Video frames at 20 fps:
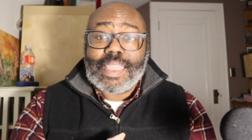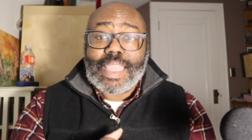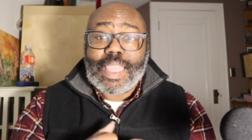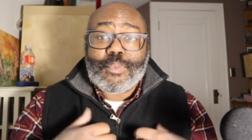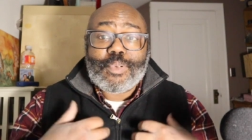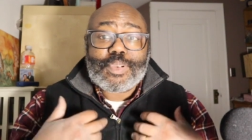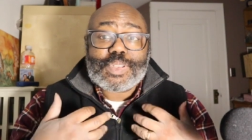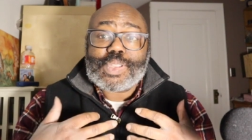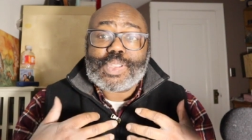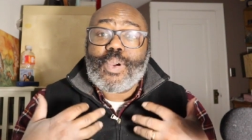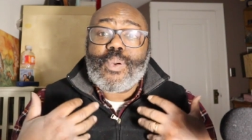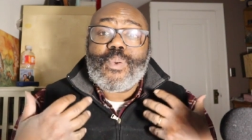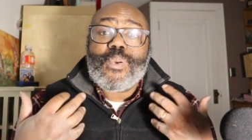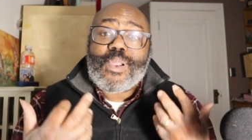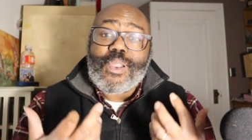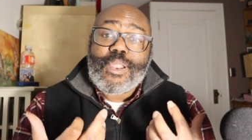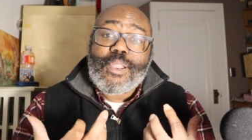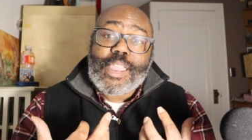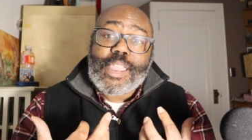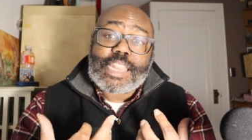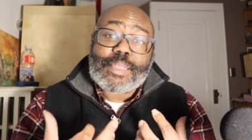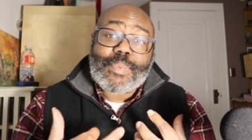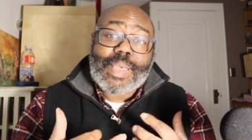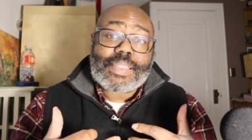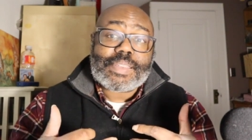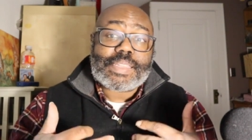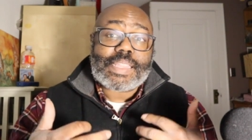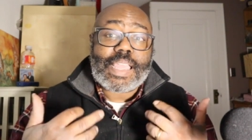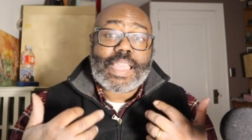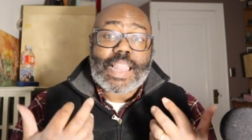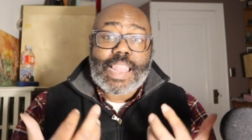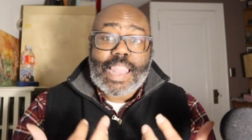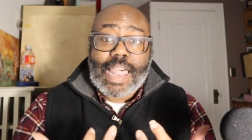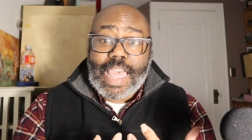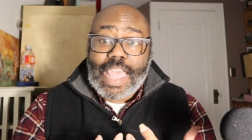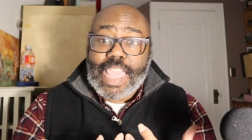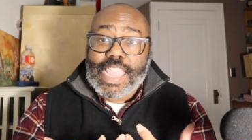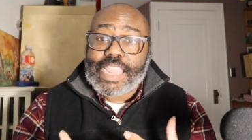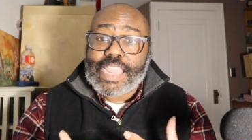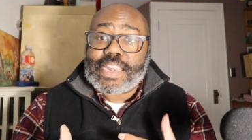And we're so worried about
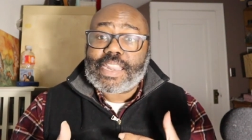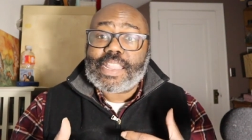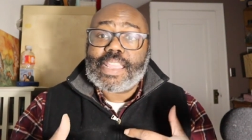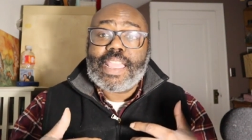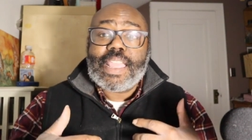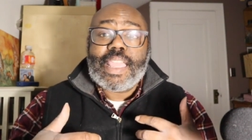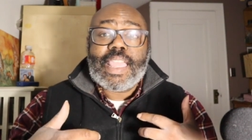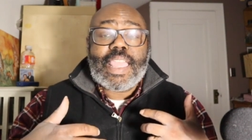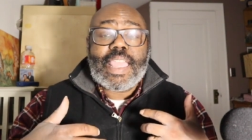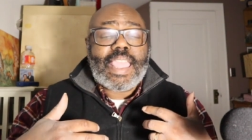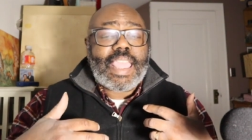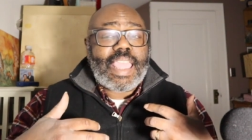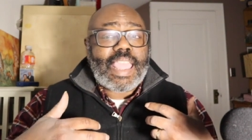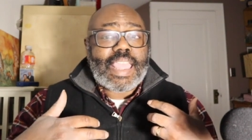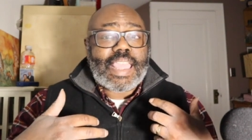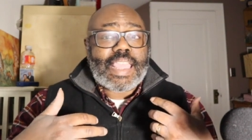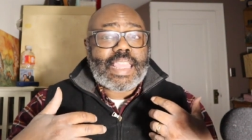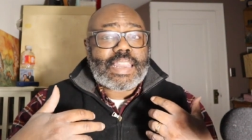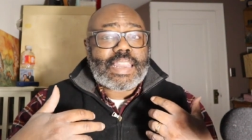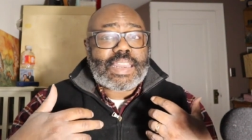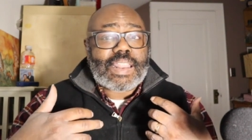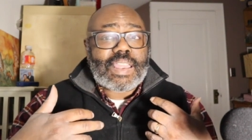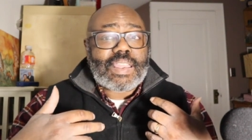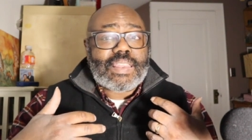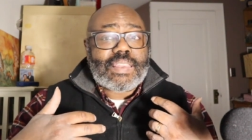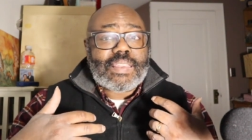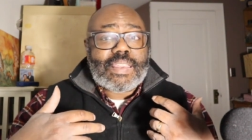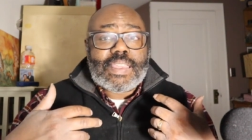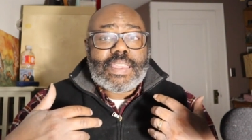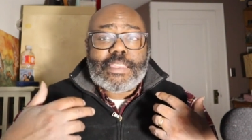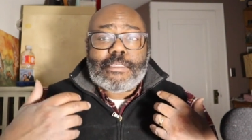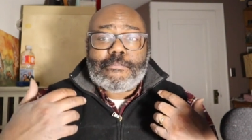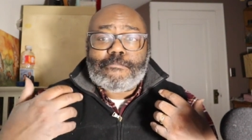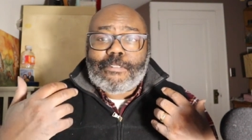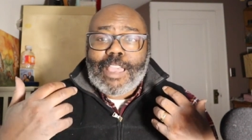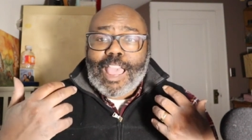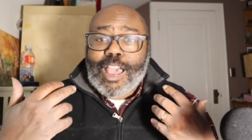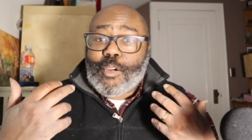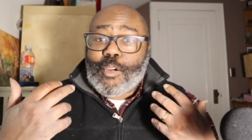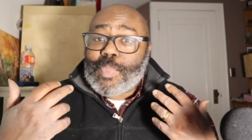decline and
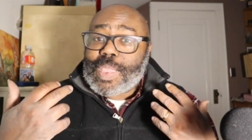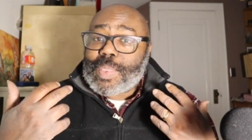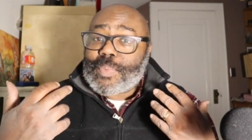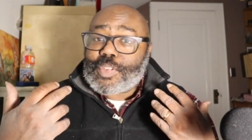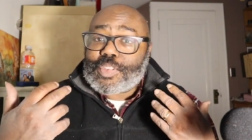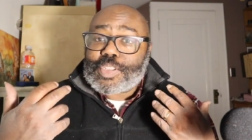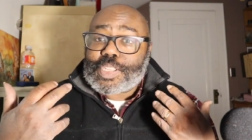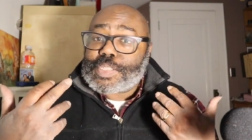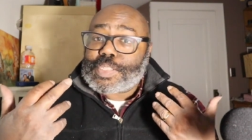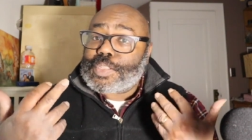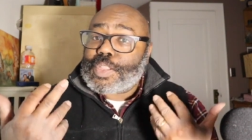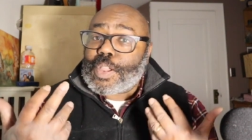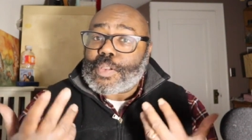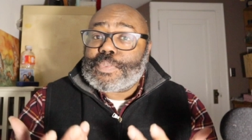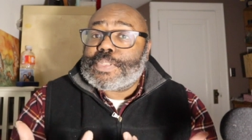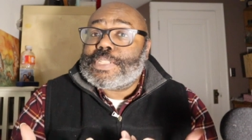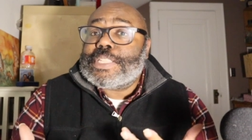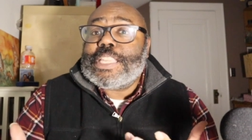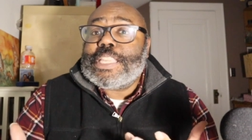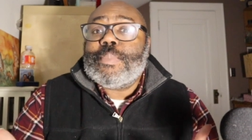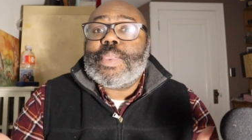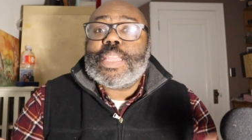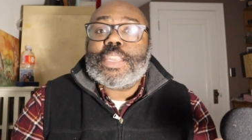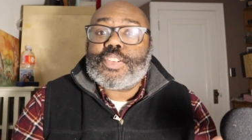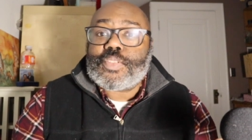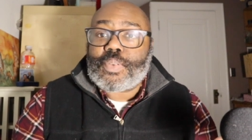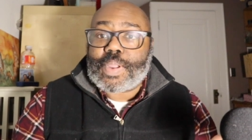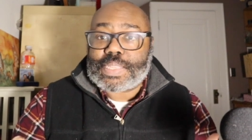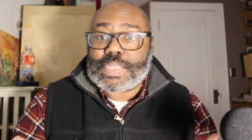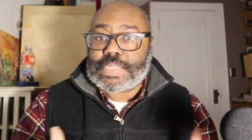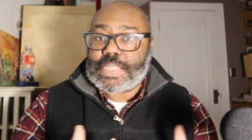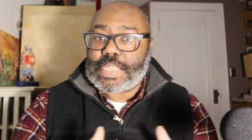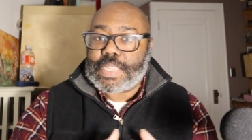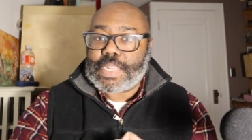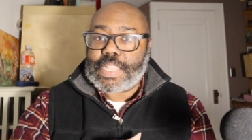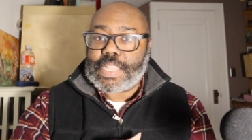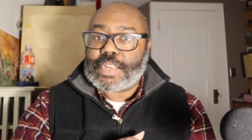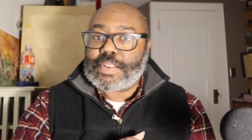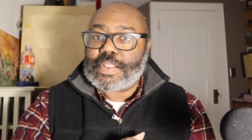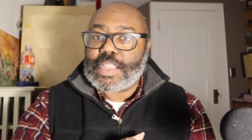how people just don't seem interested
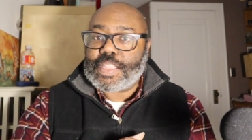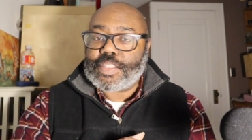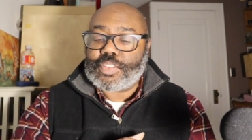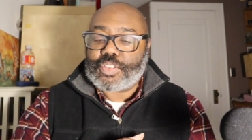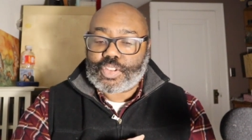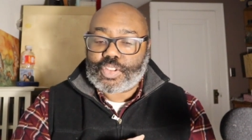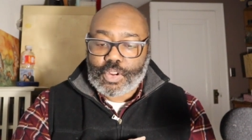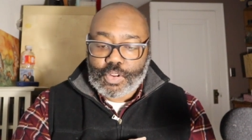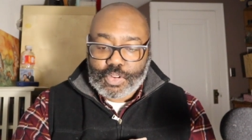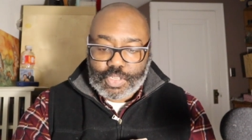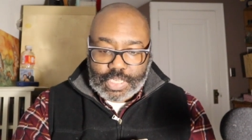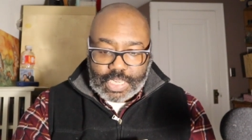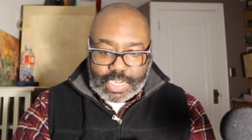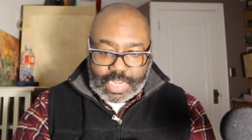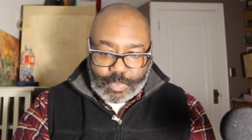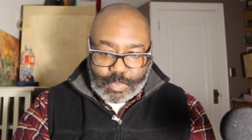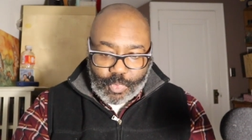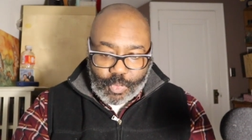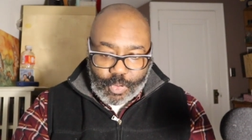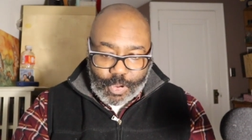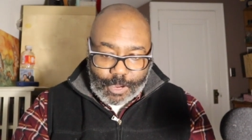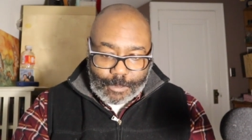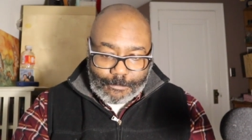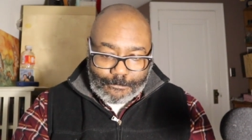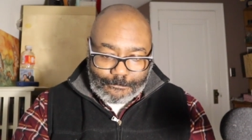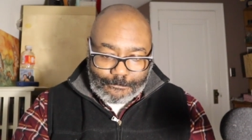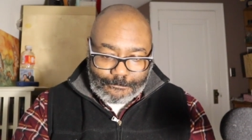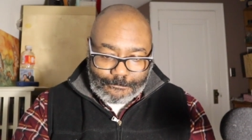in, in church anymore.